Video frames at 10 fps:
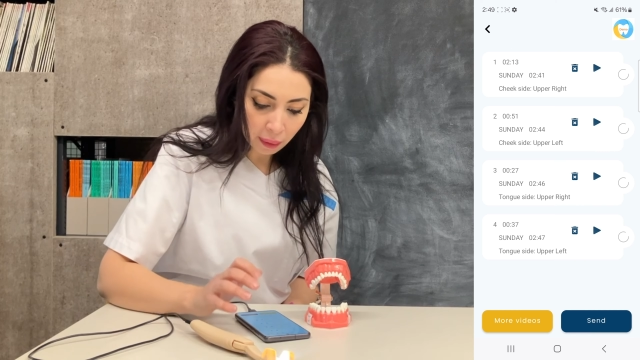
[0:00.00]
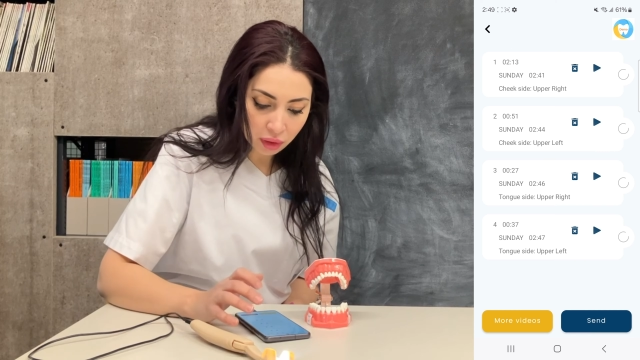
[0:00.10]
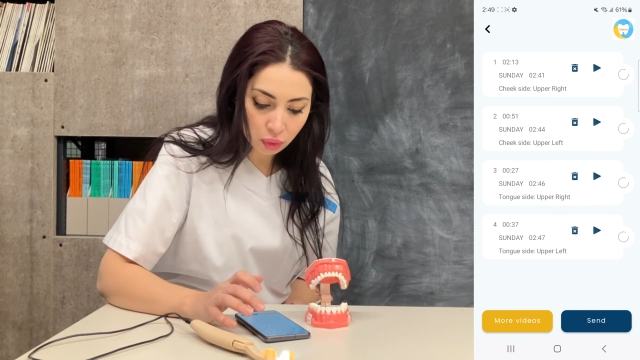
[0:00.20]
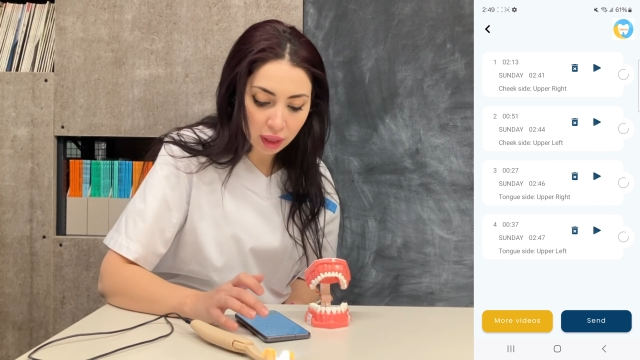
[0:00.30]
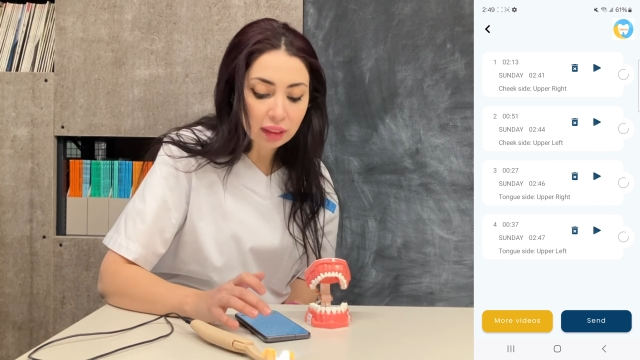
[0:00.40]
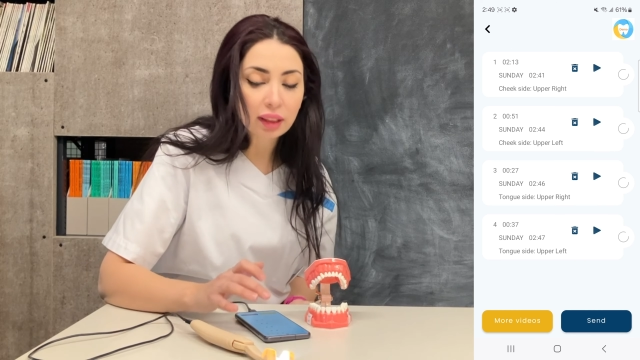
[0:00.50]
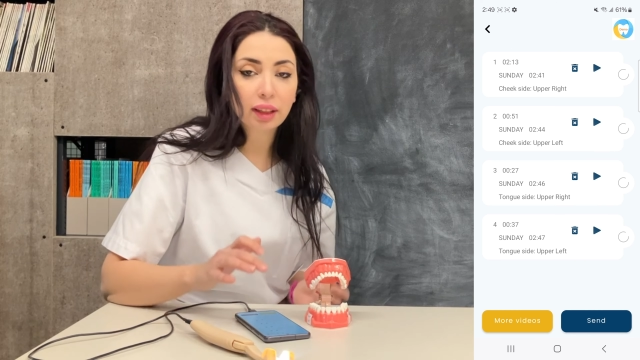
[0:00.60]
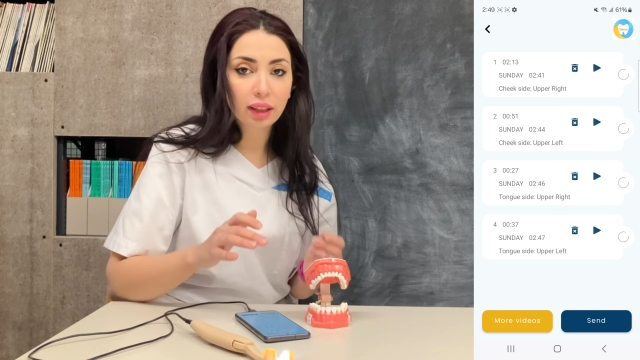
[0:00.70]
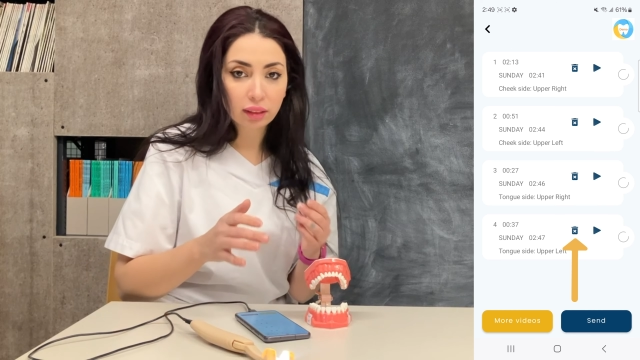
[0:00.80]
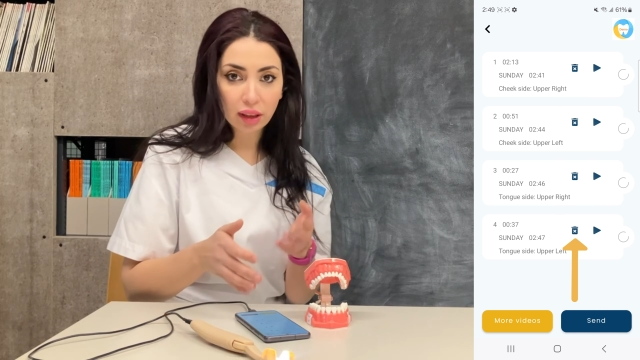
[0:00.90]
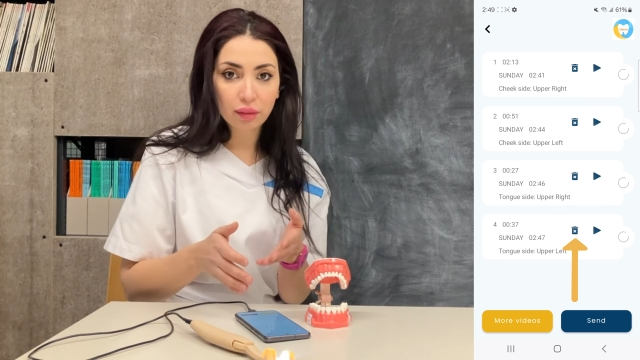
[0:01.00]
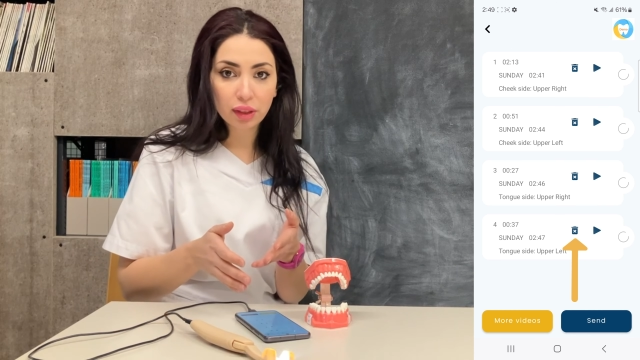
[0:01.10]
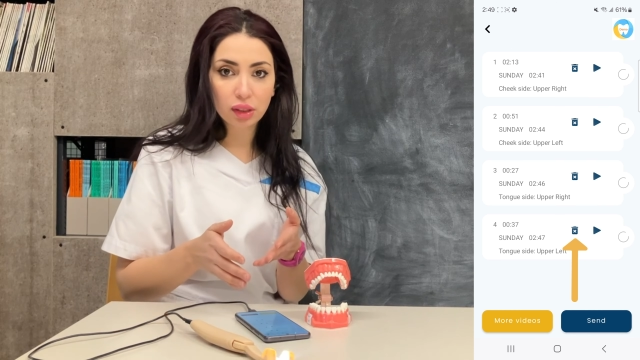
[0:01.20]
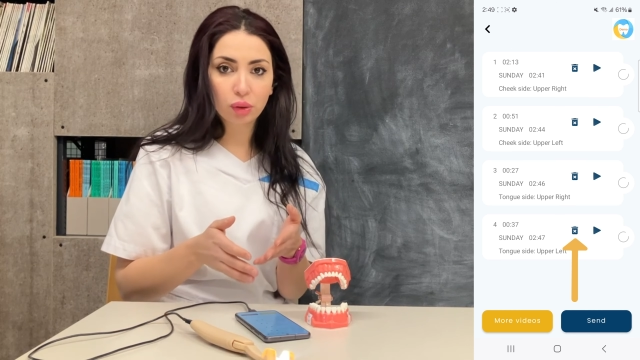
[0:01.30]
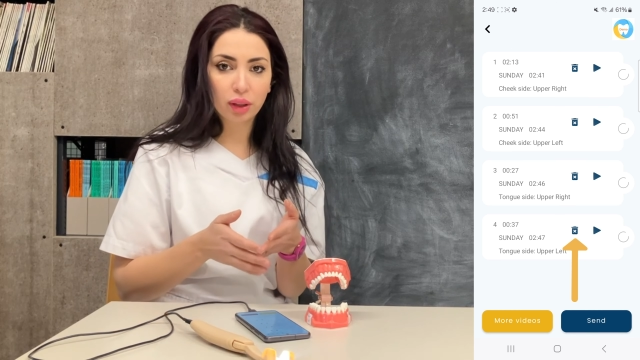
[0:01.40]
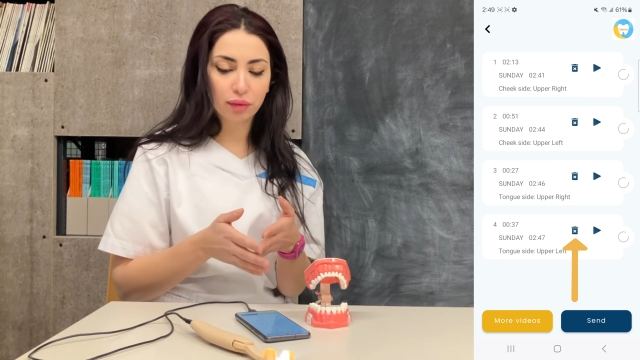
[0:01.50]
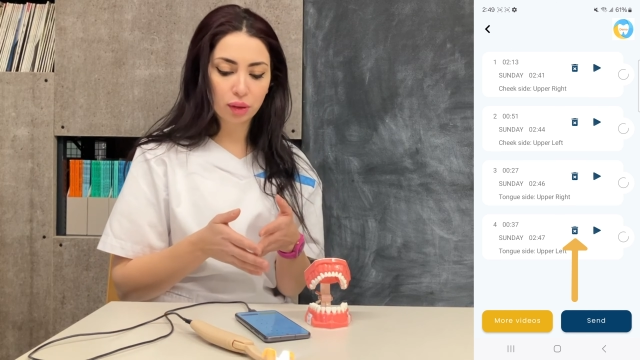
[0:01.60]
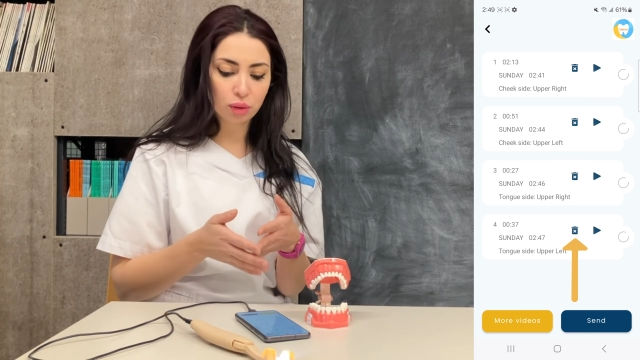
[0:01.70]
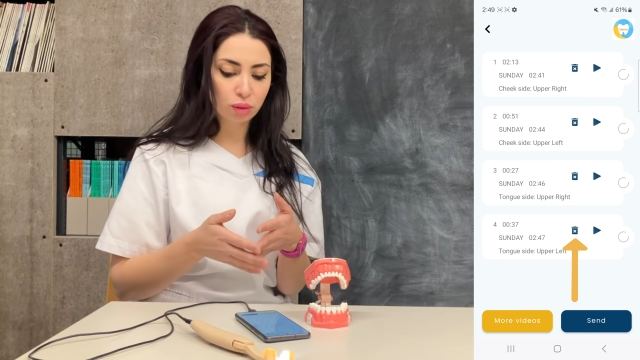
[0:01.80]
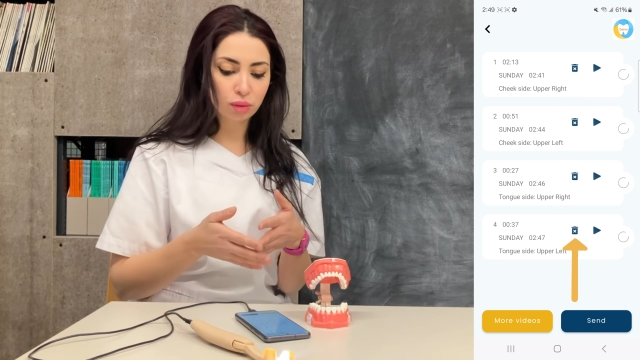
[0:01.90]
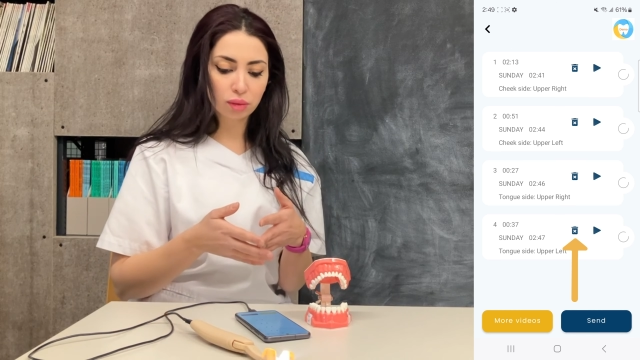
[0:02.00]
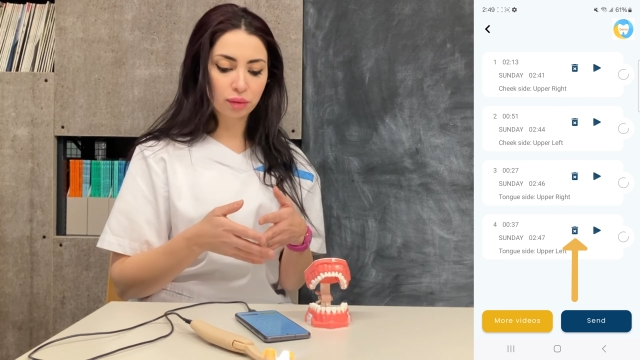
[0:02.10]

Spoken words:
you can delete a video if you,